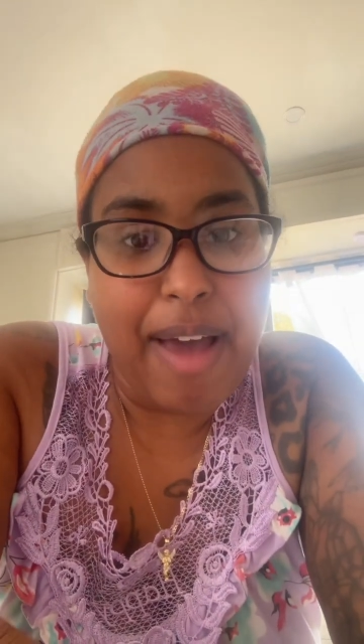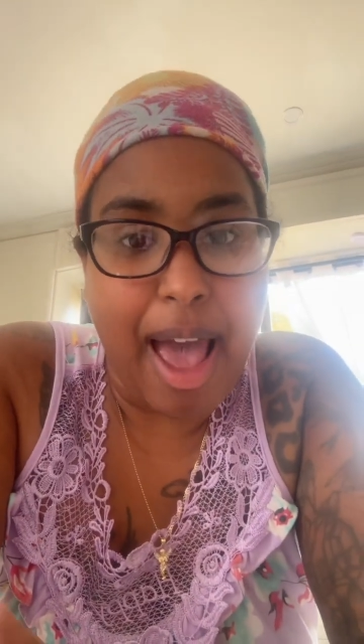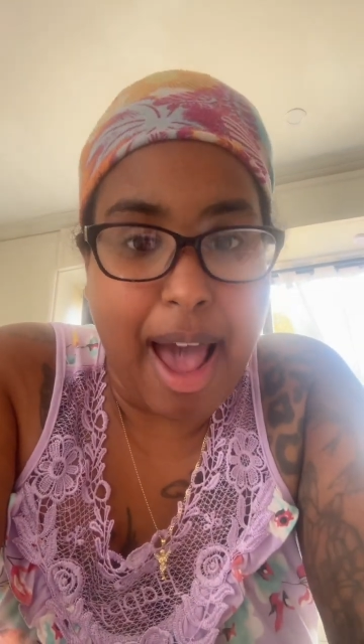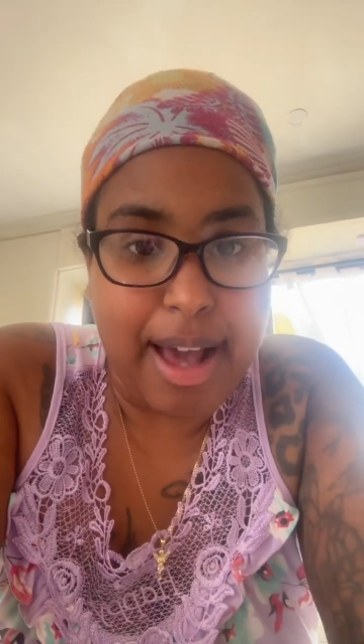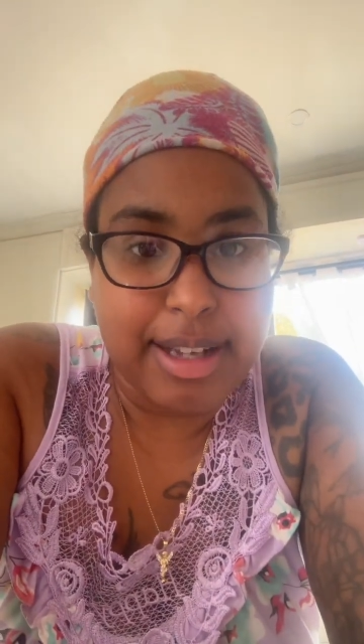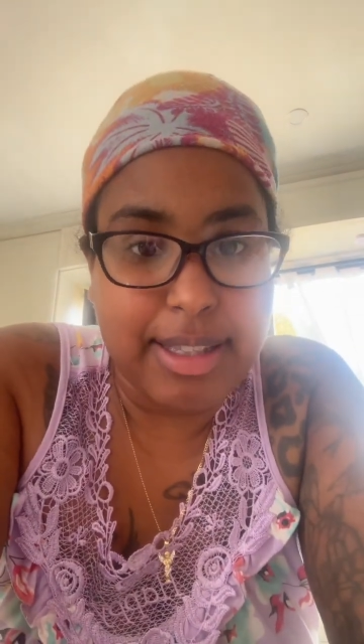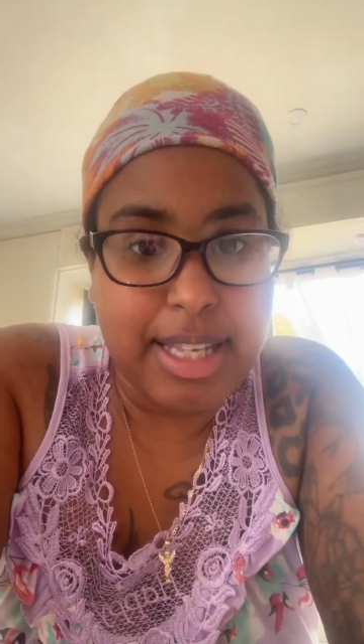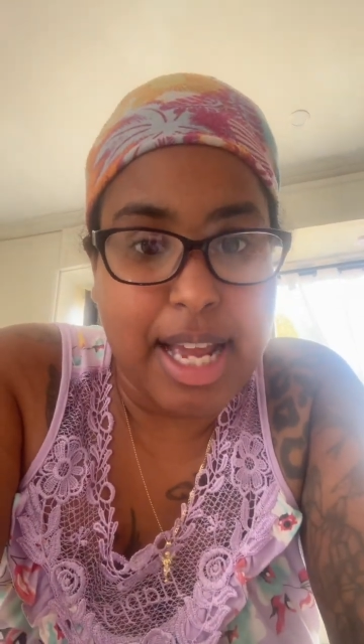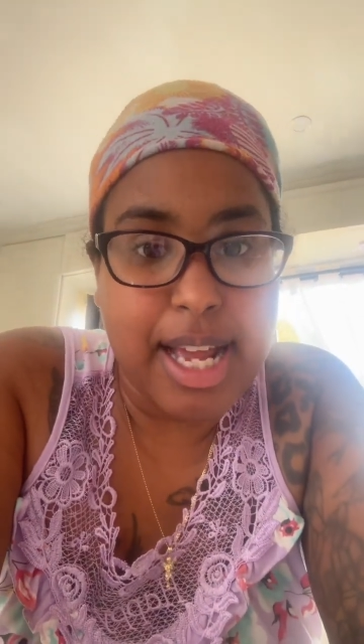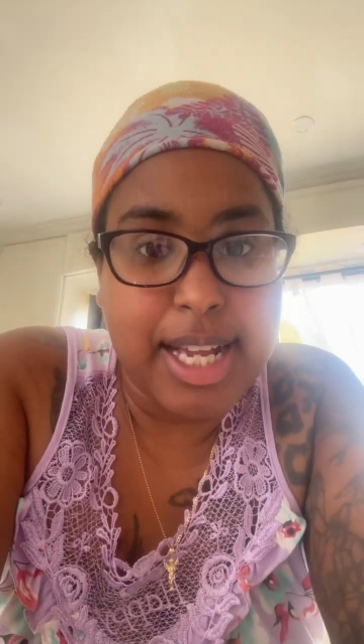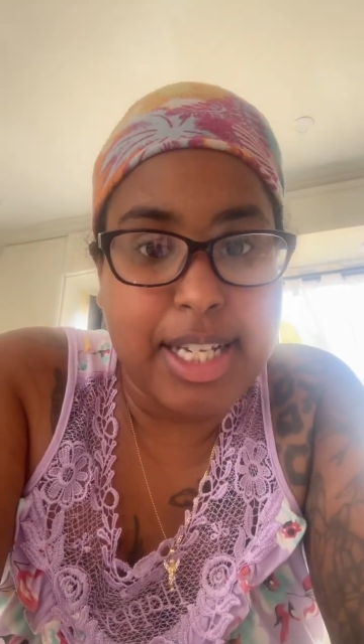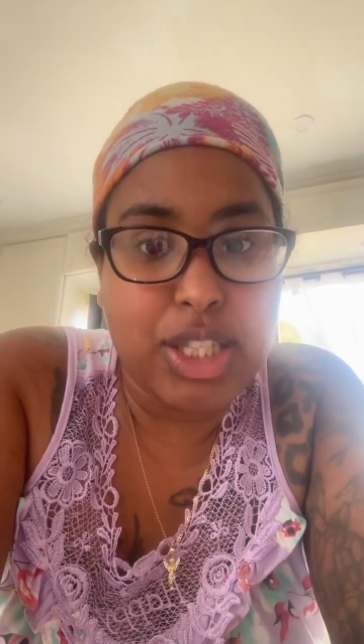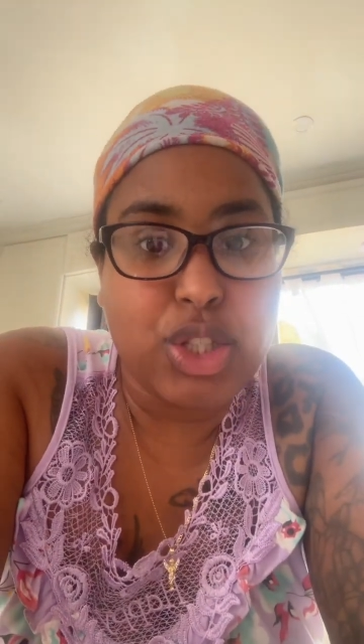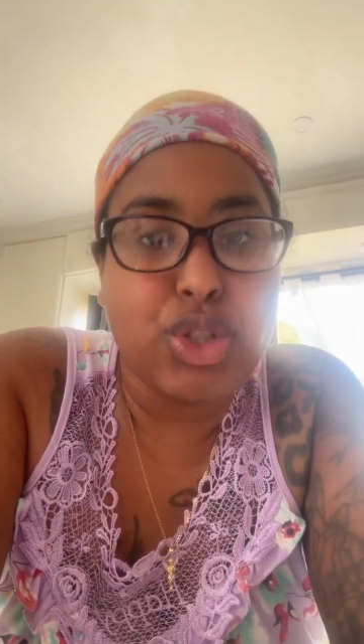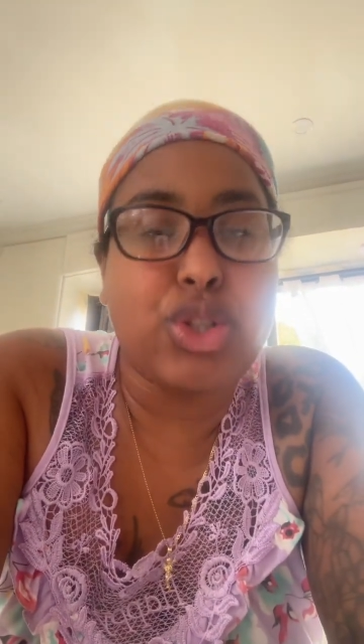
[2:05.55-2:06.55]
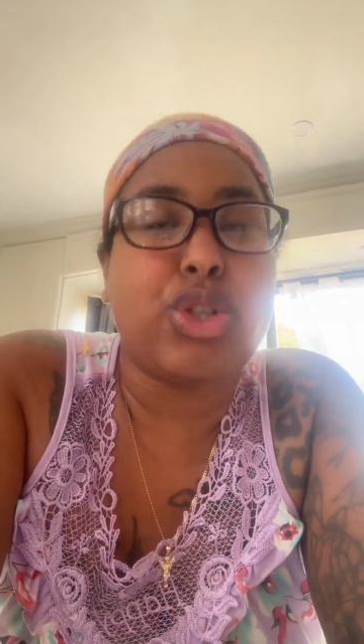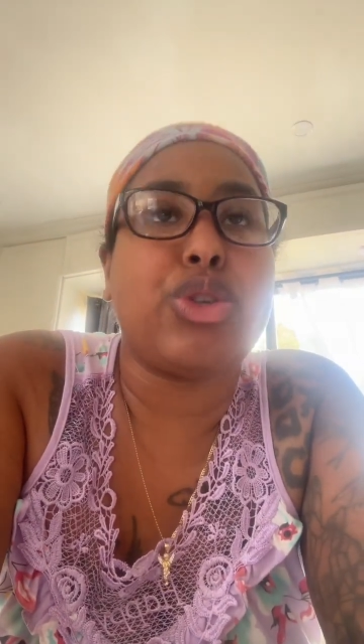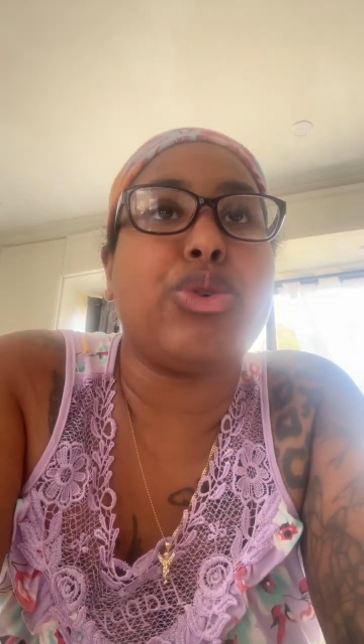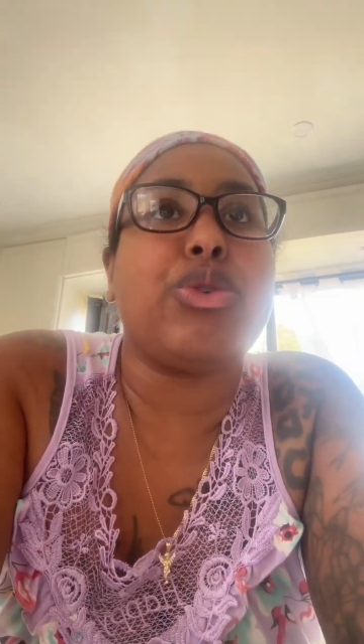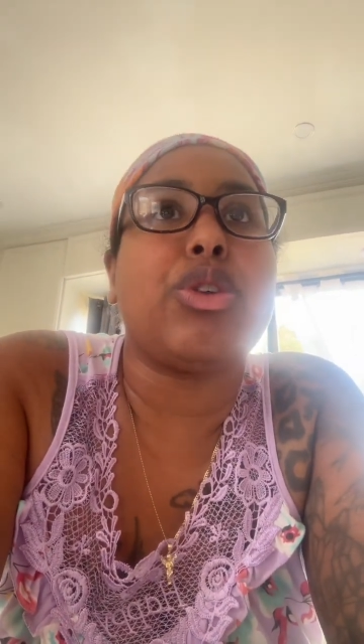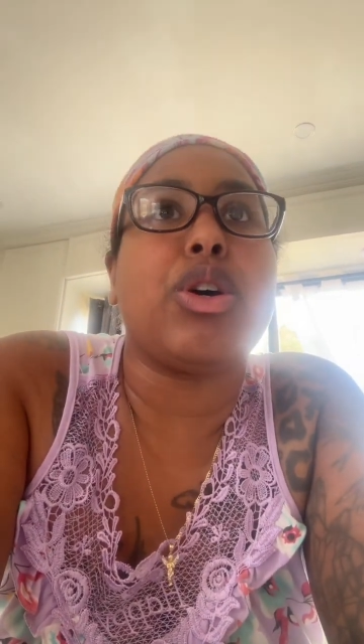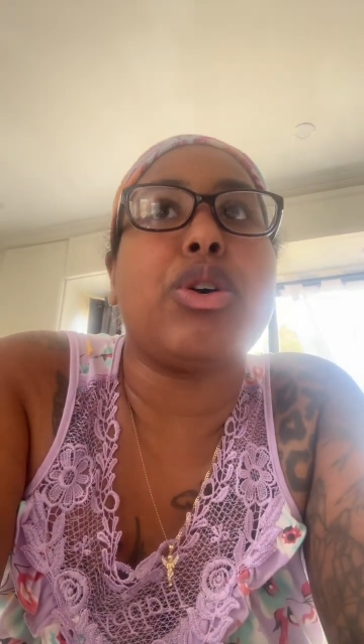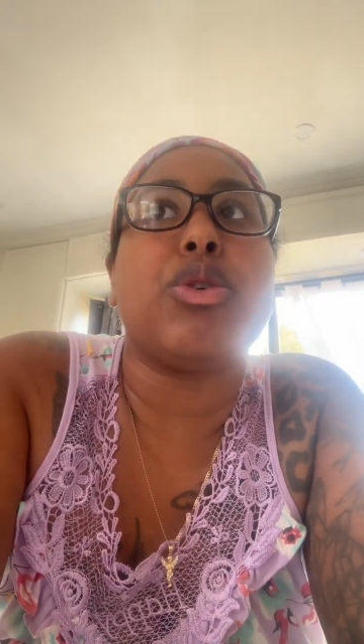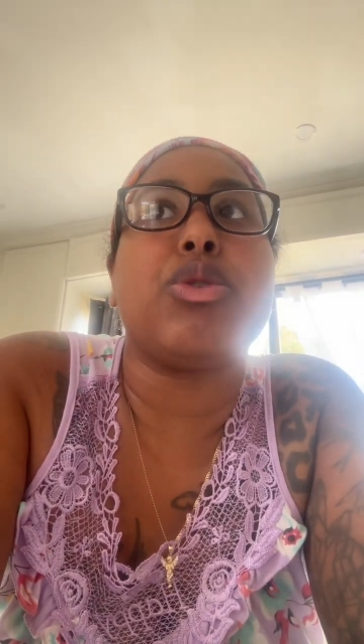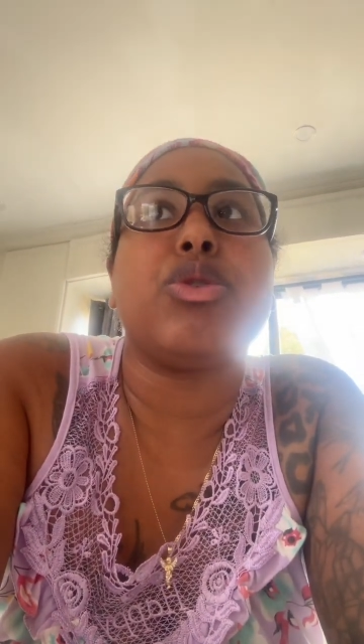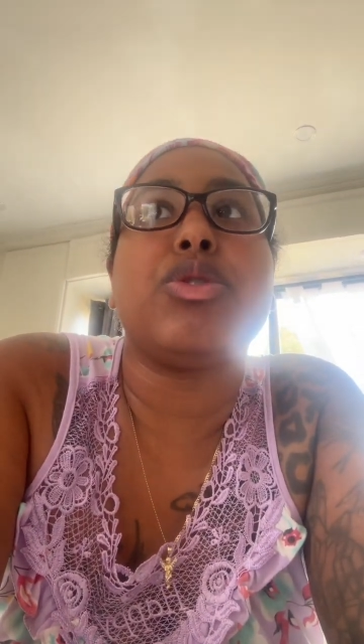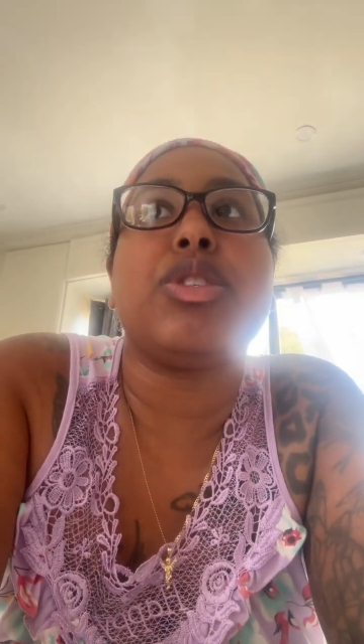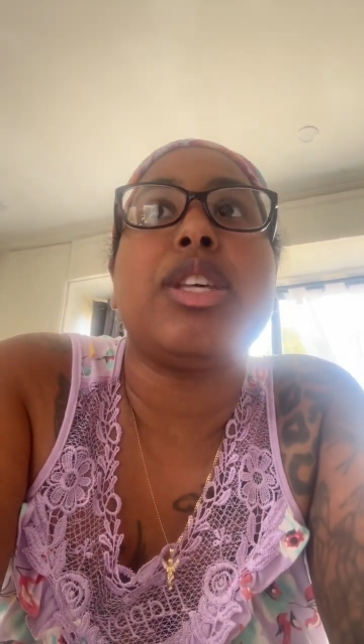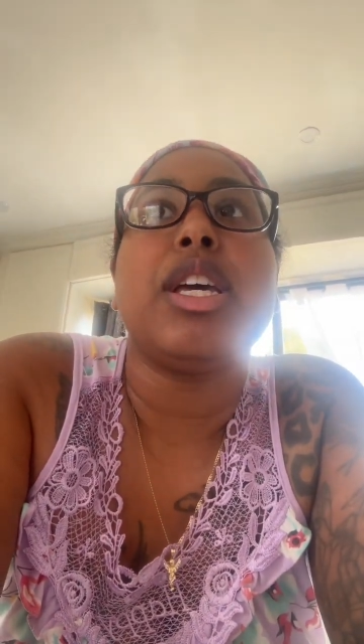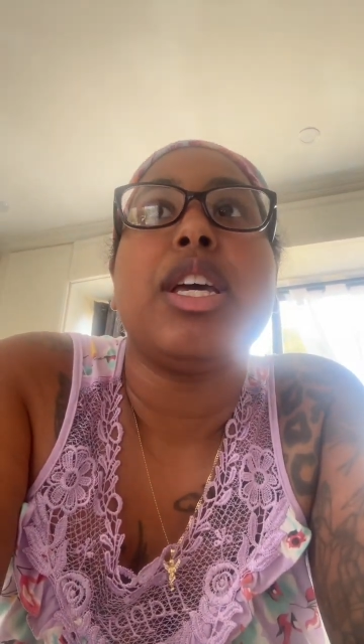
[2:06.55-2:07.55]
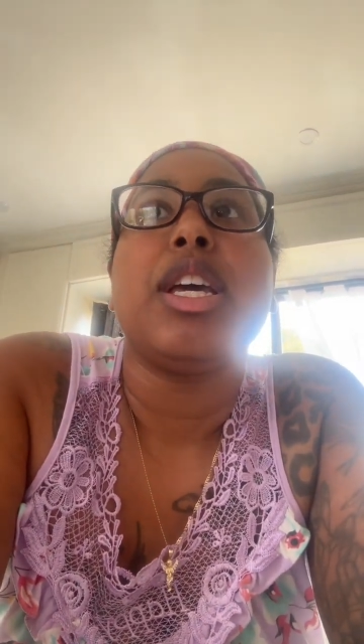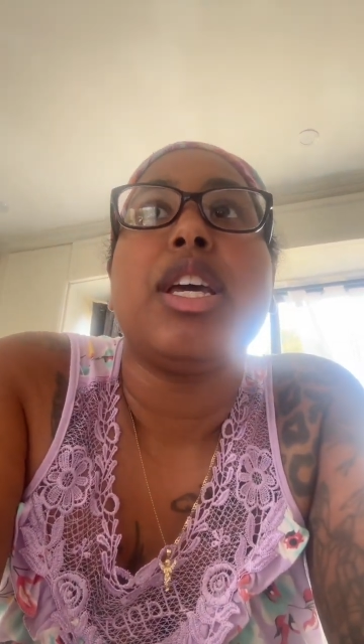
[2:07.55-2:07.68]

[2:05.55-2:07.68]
access to those,